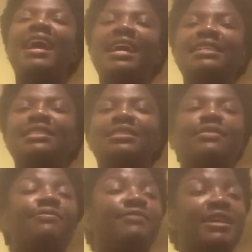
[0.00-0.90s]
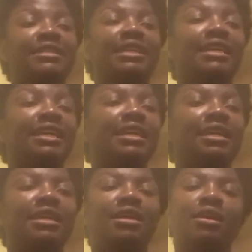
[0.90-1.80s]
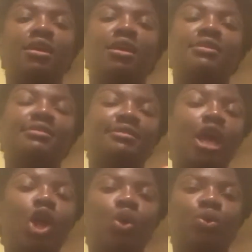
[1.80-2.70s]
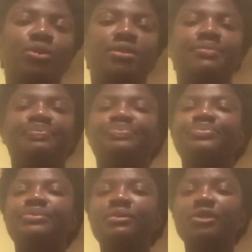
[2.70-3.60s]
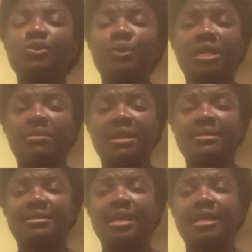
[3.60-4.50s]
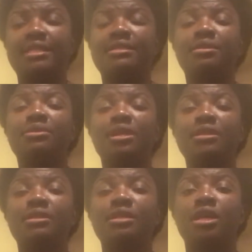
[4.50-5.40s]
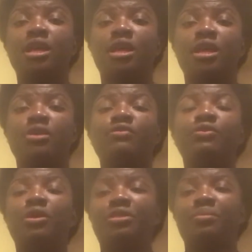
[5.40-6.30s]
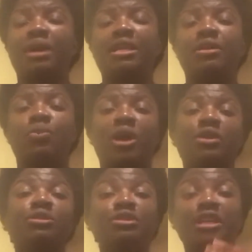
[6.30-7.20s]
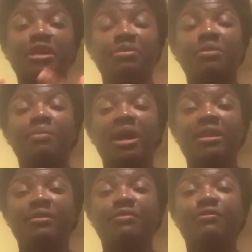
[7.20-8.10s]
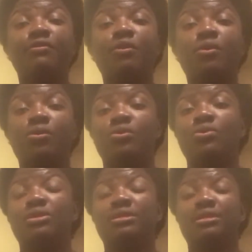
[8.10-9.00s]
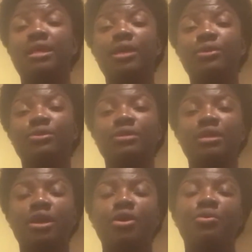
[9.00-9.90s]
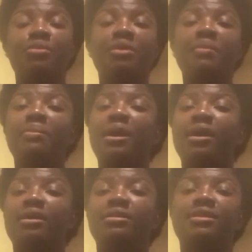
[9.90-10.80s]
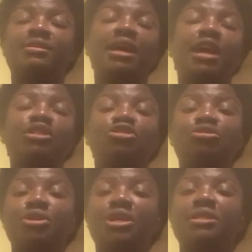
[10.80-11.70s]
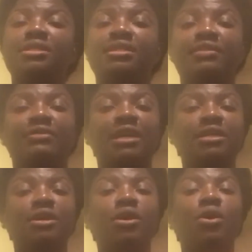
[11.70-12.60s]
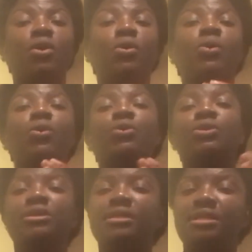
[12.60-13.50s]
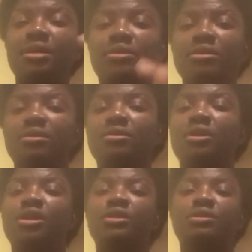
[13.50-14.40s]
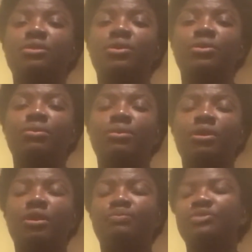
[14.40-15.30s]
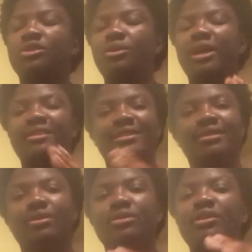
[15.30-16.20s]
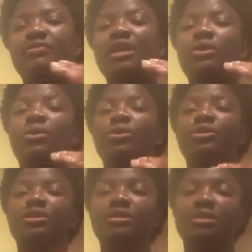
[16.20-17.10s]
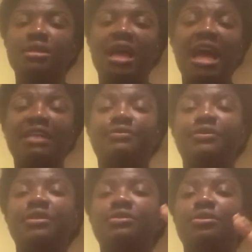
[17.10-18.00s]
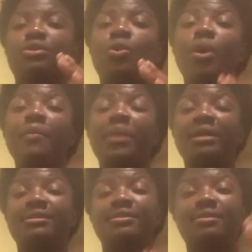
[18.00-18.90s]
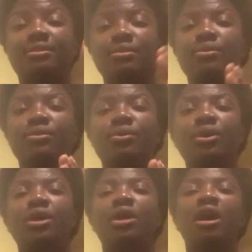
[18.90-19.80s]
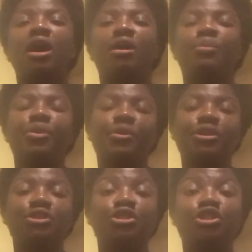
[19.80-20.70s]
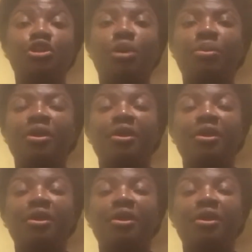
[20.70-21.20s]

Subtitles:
And finally, sales. What am I saying? Sometimes you've got the money, why don't you keep the money for sales? Remember, this high streets, they've done all the sales to sorry, I said sales. They've done all this adverts on going back to school, how parents should shop.